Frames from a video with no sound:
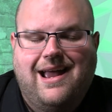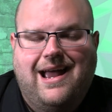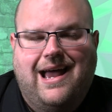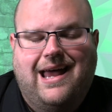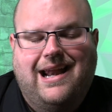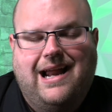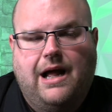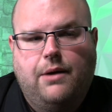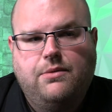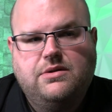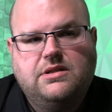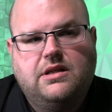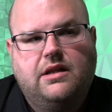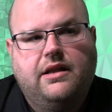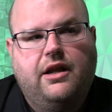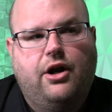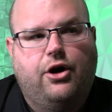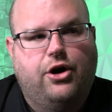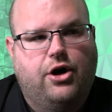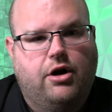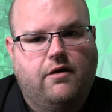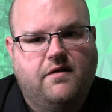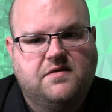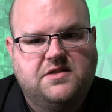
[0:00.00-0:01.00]
And I was a
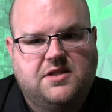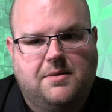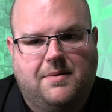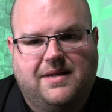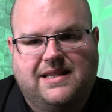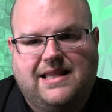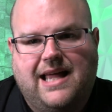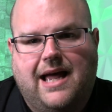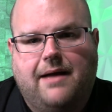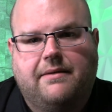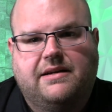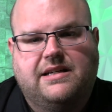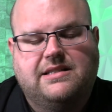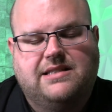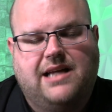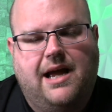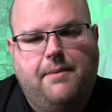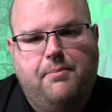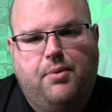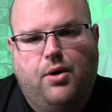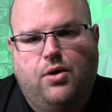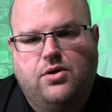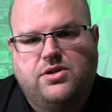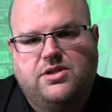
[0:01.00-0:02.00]
little nervous about that because
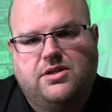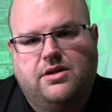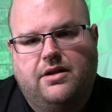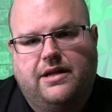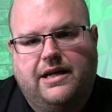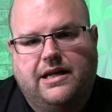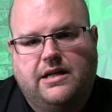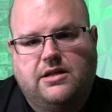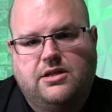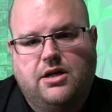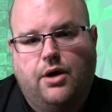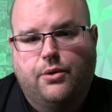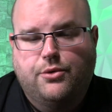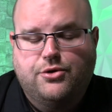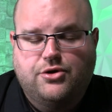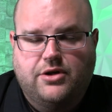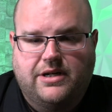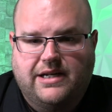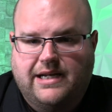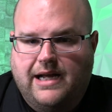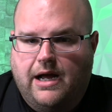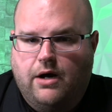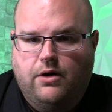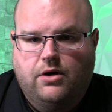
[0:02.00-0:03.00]
I personally don't
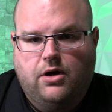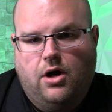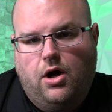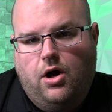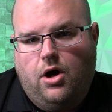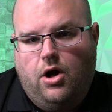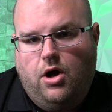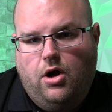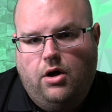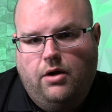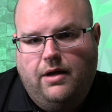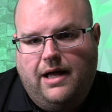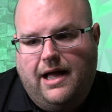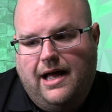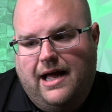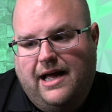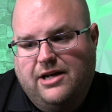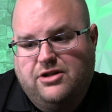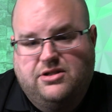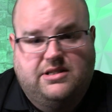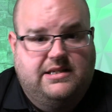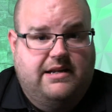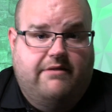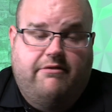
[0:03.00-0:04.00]
drink alcohol.
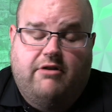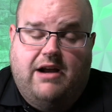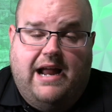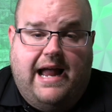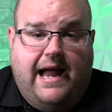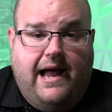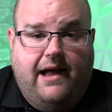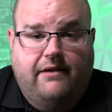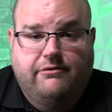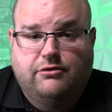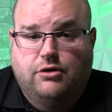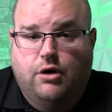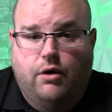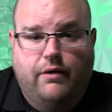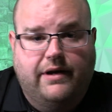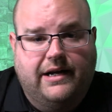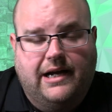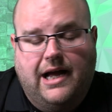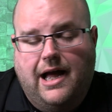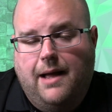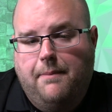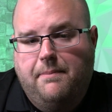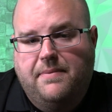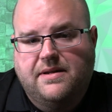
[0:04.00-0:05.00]
I just never have
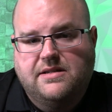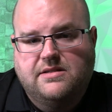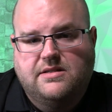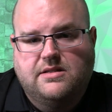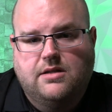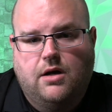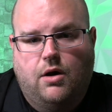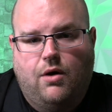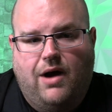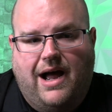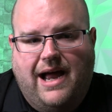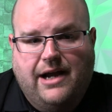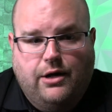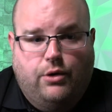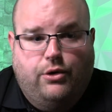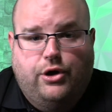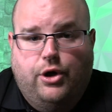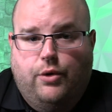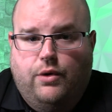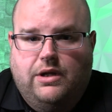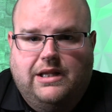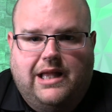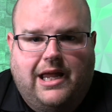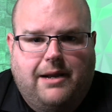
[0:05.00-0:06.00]
growing up, and so I don't
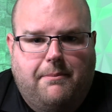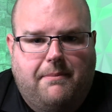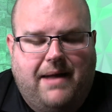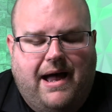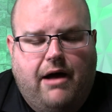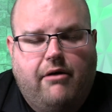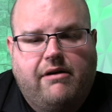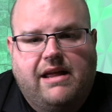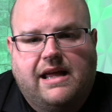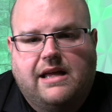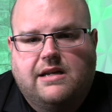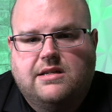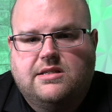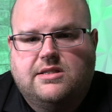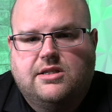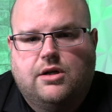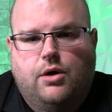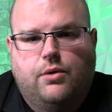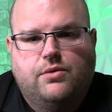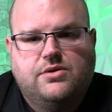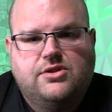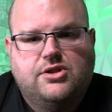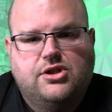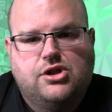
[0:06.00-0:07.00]
know a lot about it. And
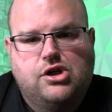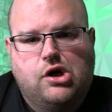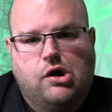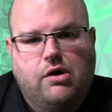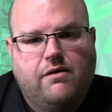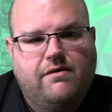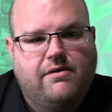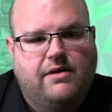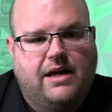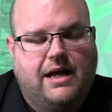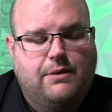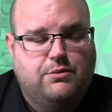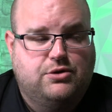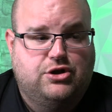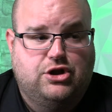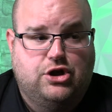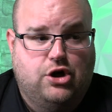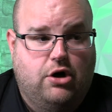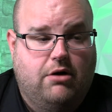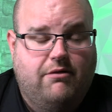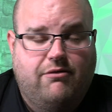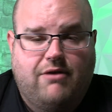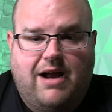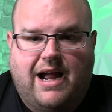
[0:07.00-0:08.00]
so it was
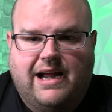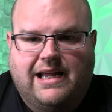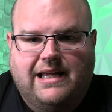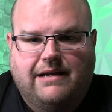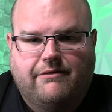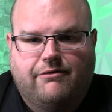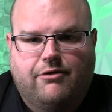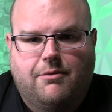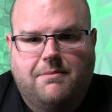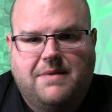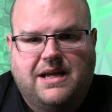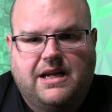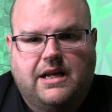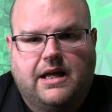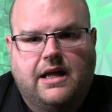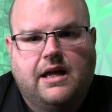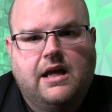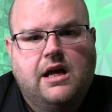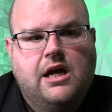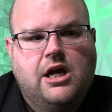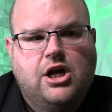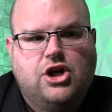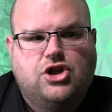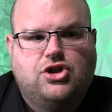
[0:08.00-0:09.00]
nerve-wracking for me to
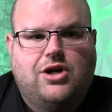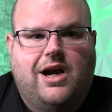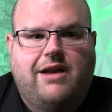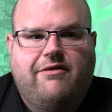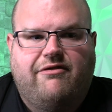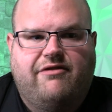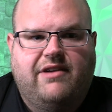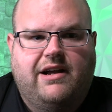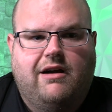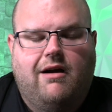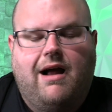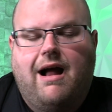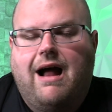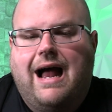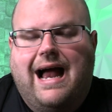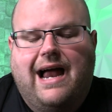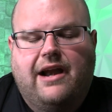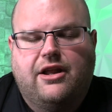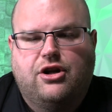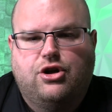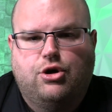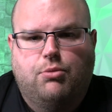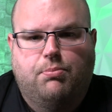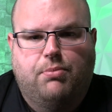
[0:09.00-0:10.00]
try to figure out how
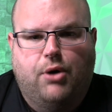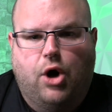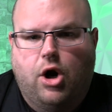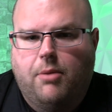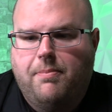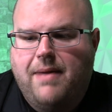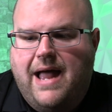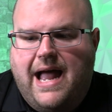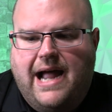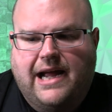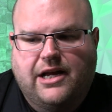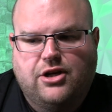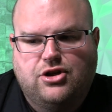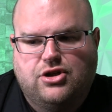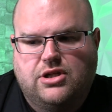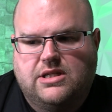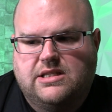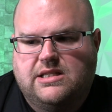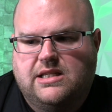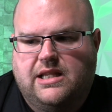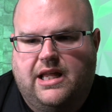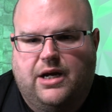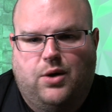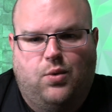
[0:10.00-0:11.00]
to do bar
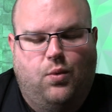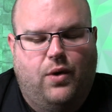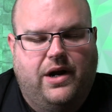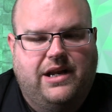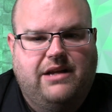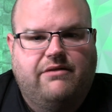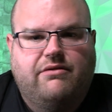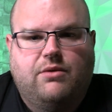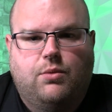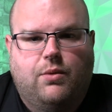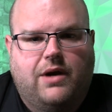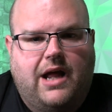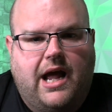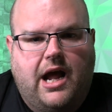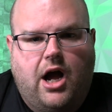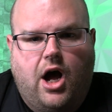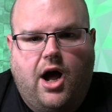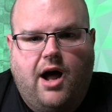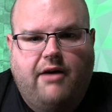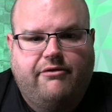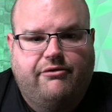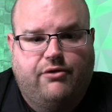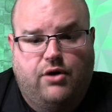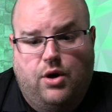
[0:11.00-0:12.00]
packages and like what even would I
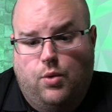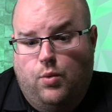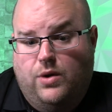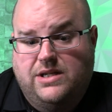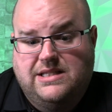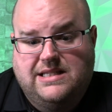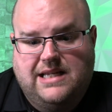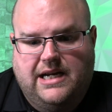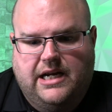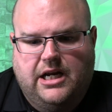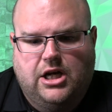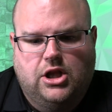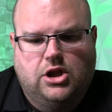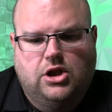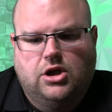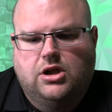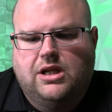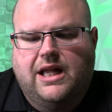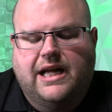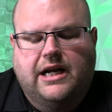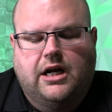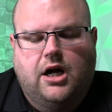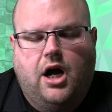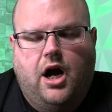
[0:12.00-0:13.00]
offer and what's that going to
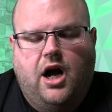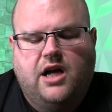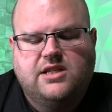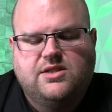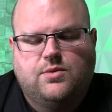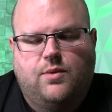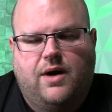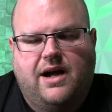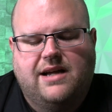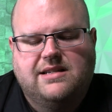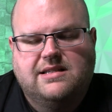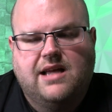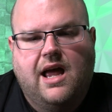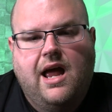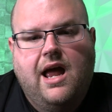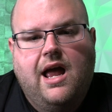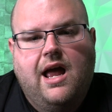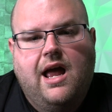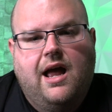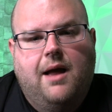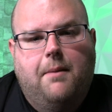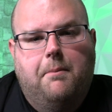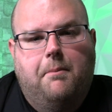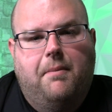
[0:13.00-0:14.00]
look like cost-wise.
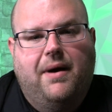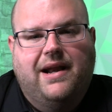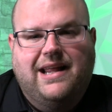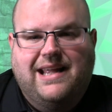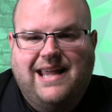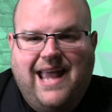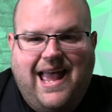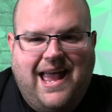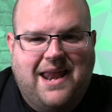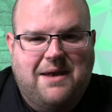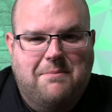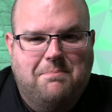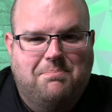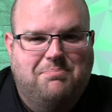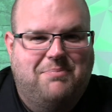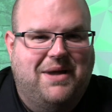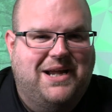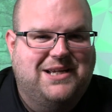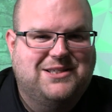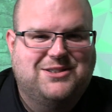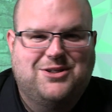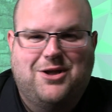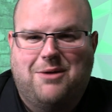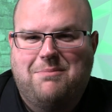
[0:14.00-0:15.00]
But again,
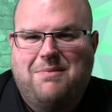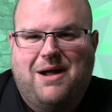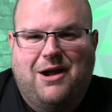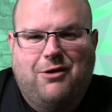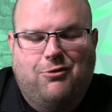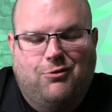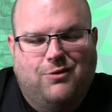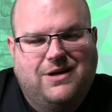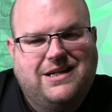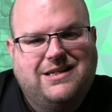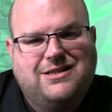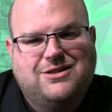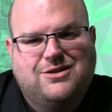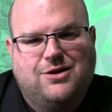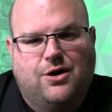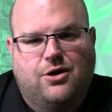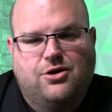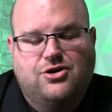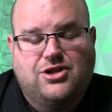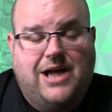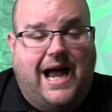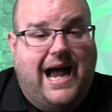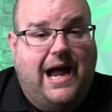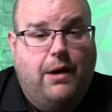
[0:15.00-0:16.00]
based on my
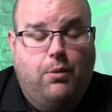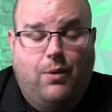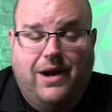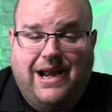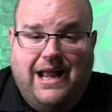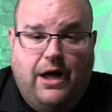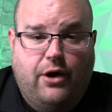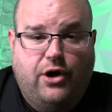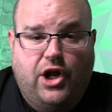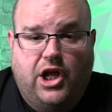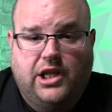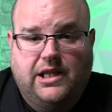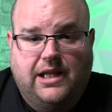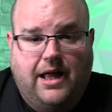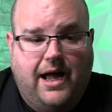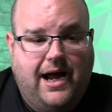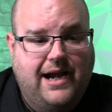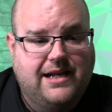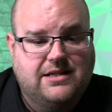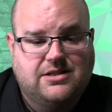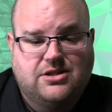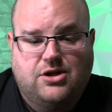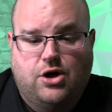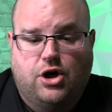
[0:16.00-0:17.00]
research, I went out
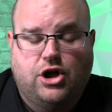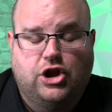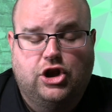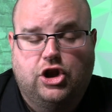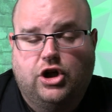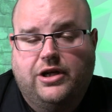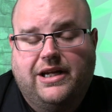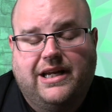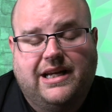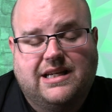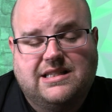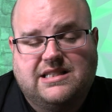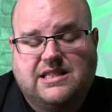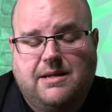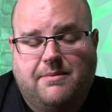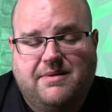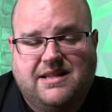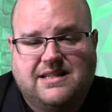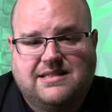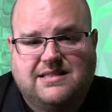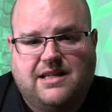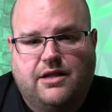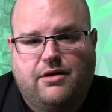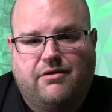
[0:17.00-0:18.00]
online and started looking at some
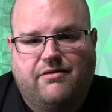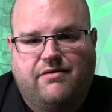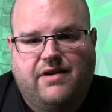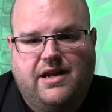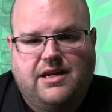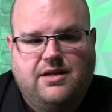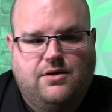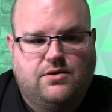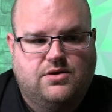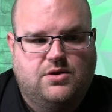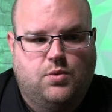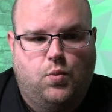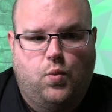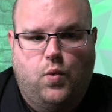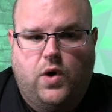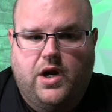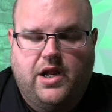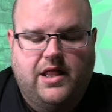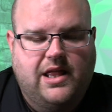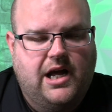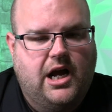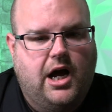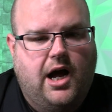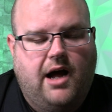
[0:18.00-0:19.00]
of these other venues and
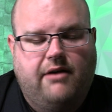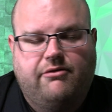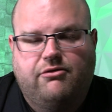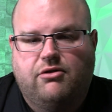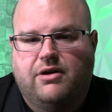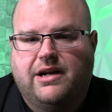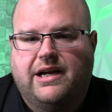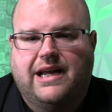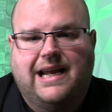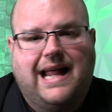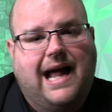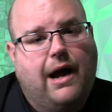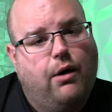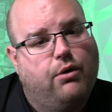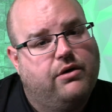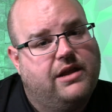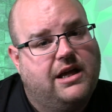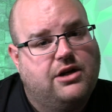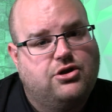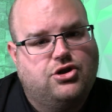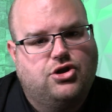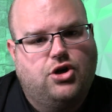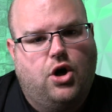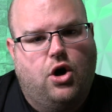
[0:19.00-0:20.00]
what are they offering and how are
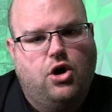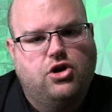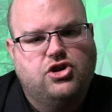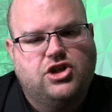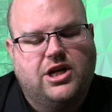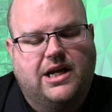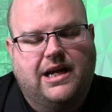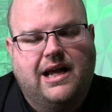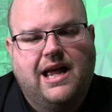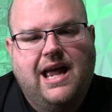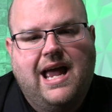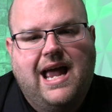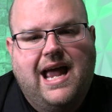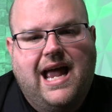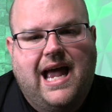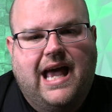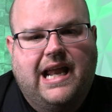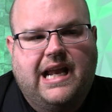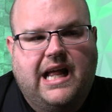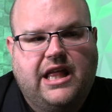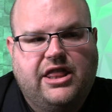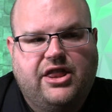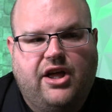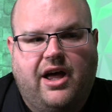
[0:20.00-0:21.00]
they charging.
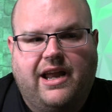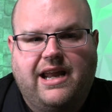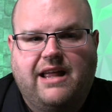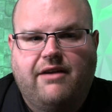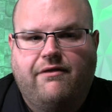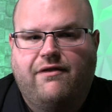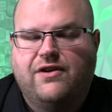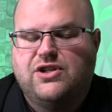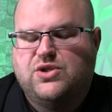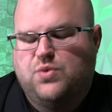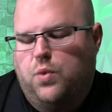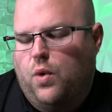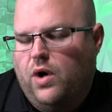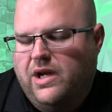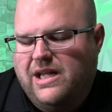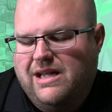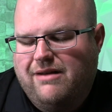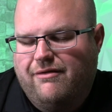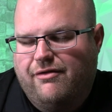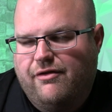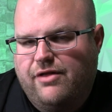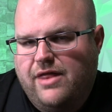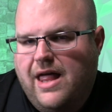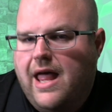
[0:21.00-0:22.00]
And I thought, if it's
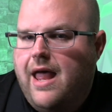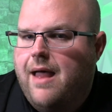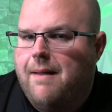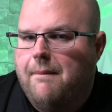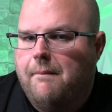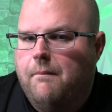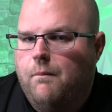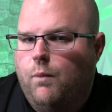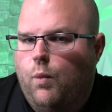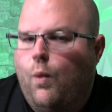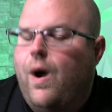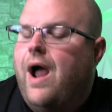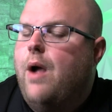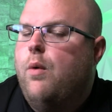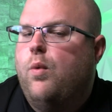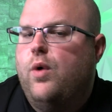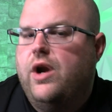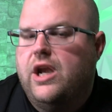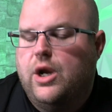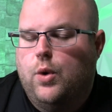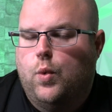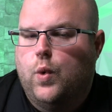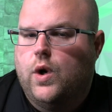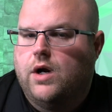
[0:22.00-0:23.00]
working for them, why
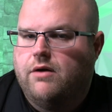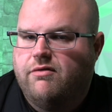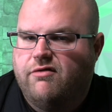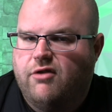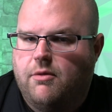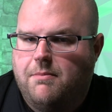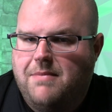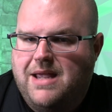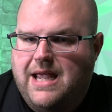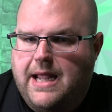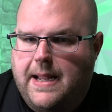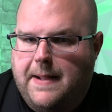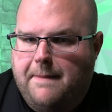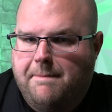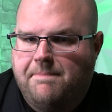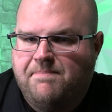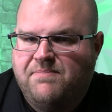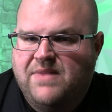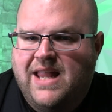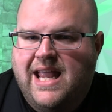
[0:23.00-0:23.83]
wouldn't it work for me?